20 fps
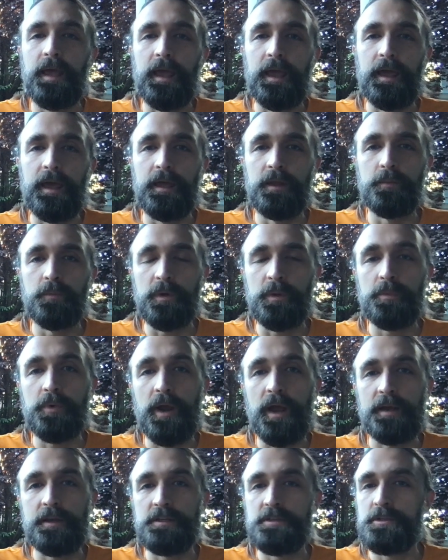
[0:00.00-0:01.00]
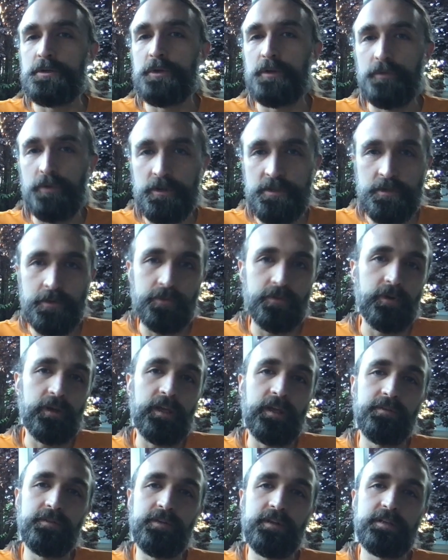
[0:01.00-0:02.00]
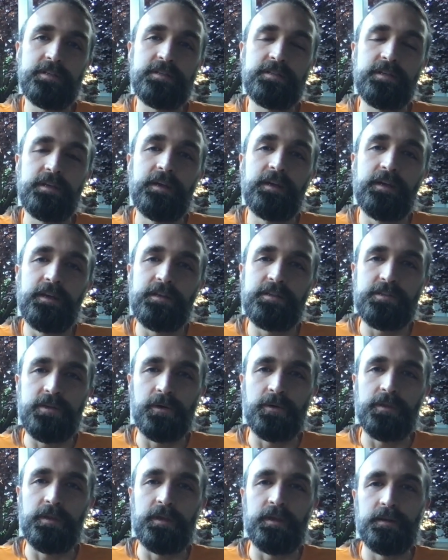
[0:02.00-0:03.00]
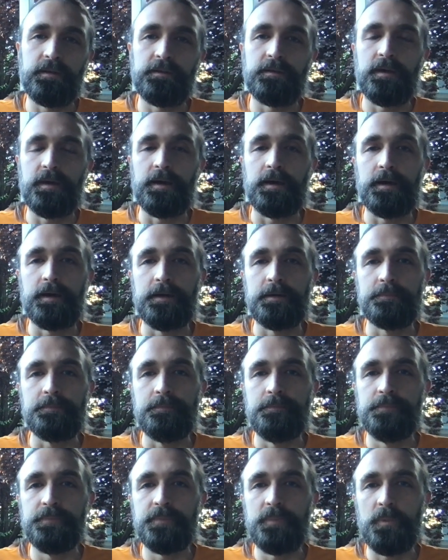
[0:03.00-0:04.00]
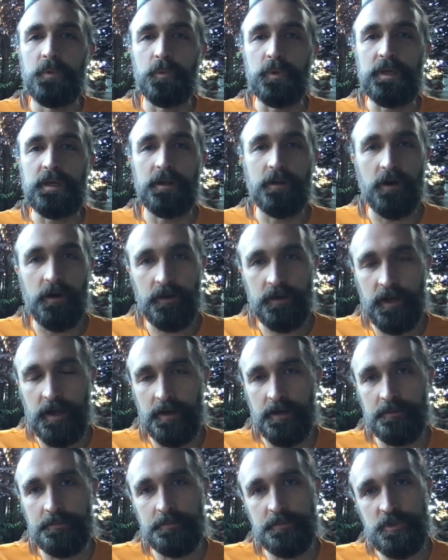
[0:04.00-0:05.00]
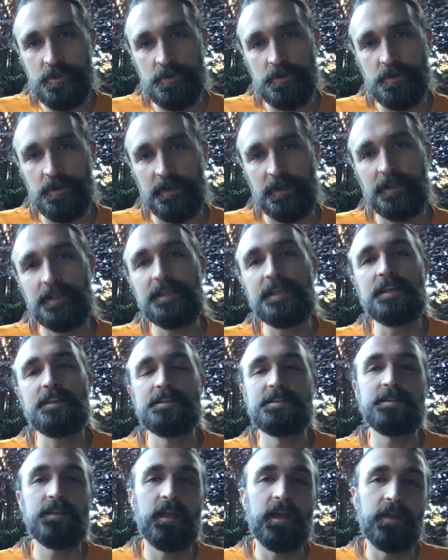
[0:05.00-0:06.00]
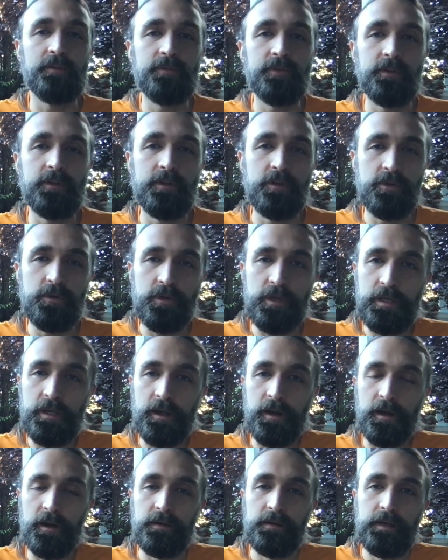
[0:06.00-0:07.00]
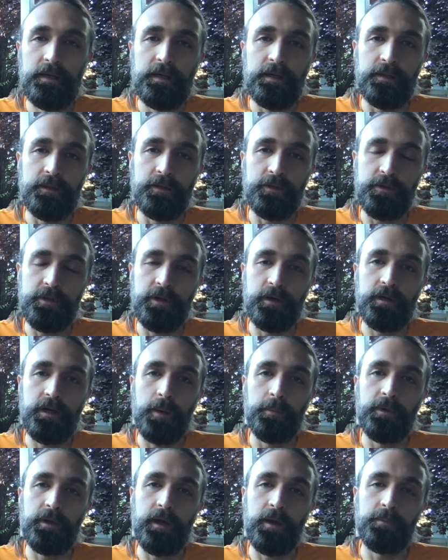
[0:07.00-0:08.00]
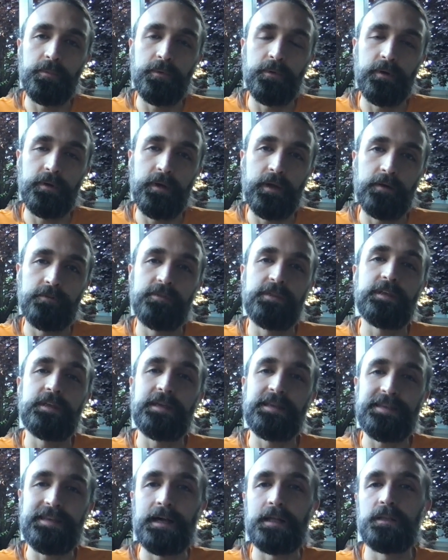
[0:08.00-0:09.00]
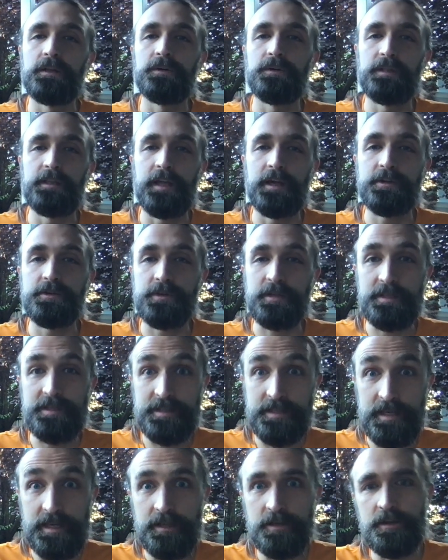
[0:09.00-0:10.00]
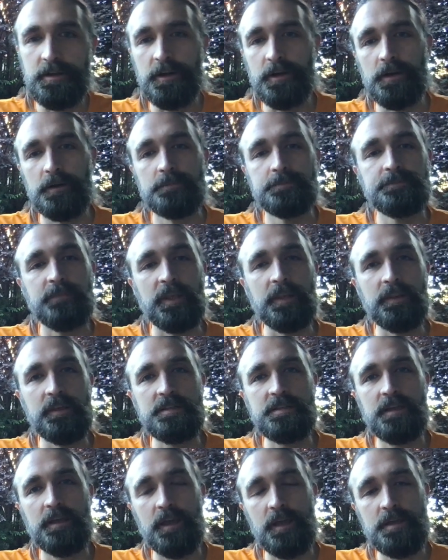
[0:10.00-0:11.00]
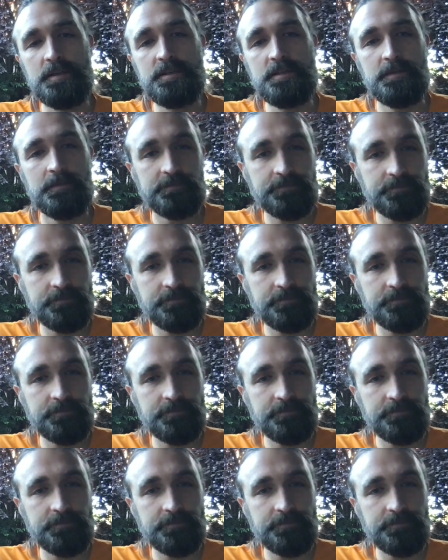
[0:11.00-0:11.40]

and we practice universal forgiveness so that we can all come to a clean slate for the new year coming up of the yellow electric seed year in this case.